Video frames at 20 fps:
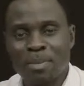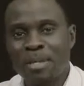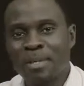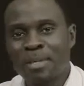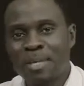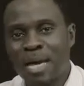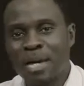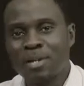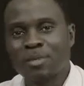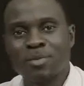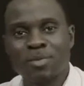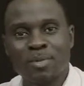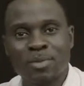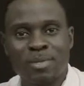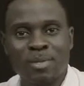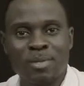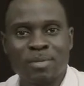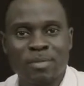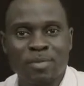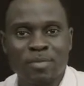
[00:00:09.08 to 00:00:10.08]
and the Action Wealth
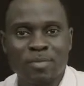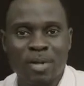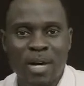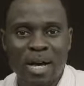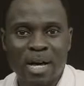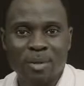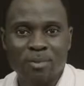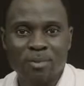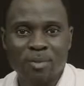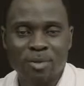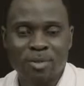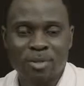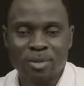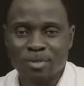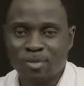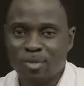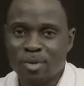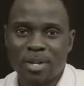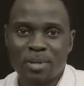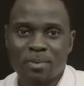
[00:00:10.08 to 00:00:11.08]
series of guidebooks
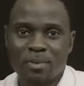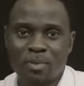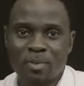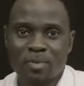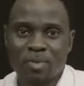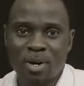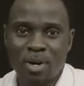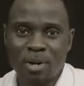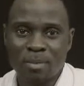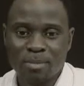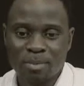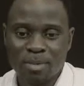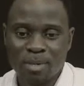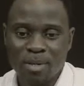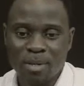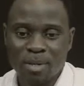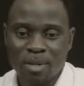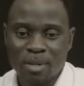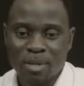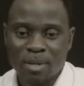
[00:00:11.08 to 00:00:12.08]
and training programs
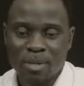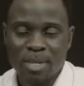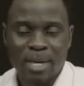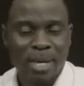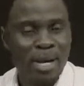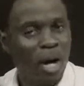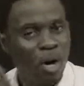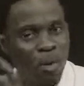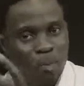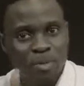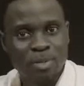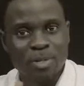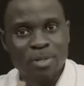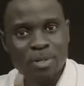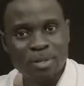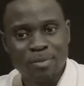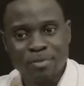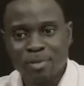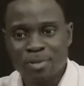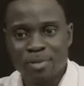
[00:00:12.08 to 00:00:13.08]
that helps
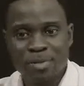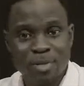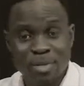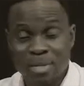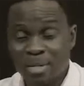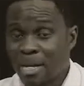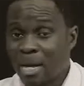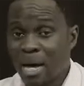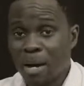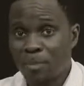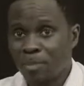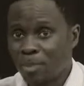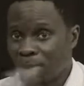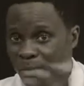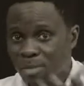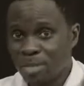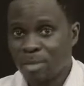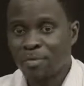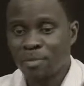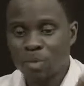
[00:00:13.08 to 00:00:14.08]
individuals and
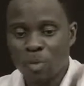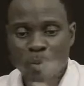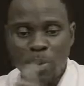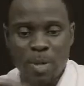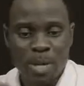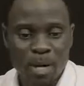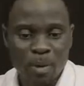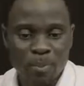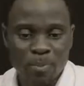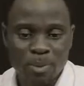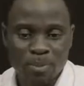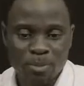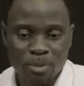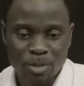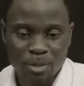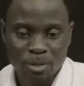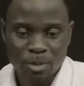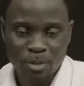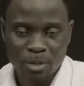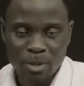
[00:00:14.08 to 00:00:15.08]
companies everywhere, help them
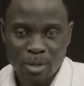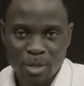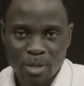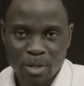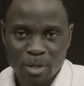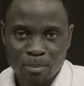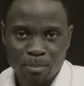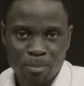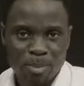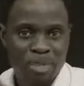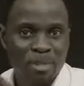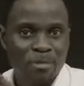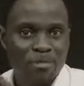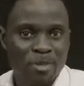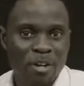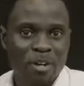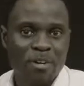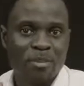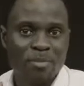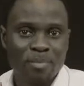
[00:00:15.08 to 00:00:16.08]
to be the
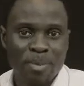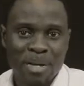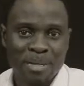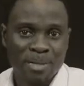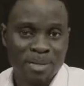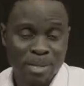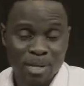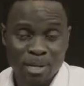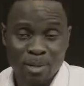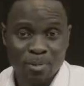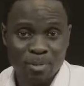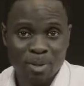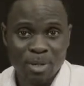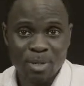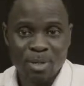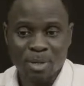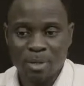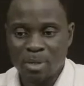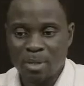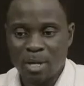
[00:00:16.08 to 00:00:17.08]
very best they can
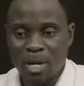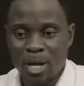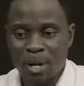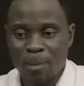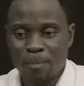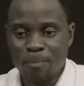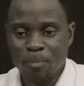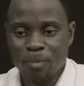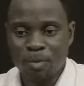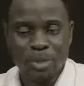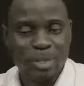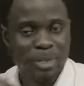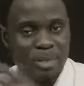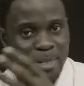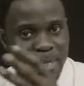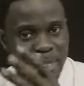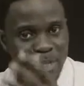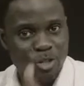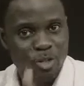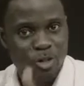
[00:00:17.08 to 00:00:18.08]
be
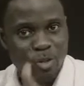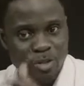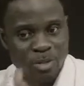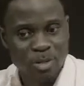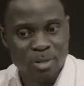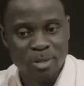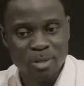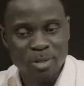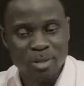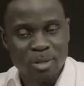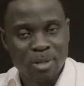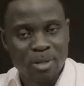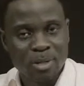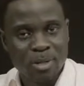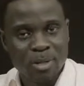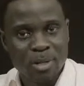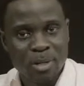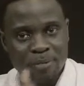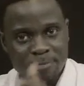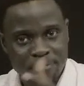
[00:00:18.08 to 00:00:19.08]
within their chosen
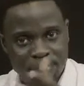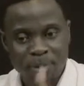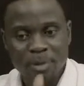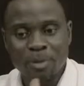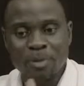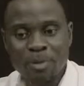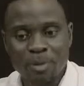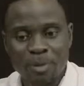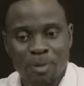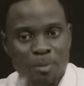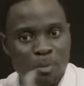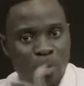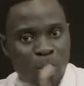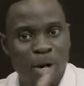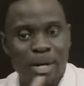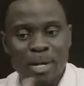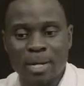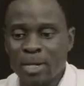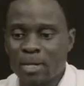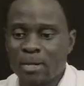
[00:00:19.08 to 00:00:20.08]
field or
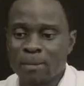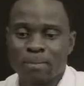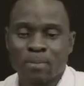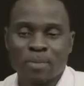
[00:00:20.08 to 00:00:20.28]
market.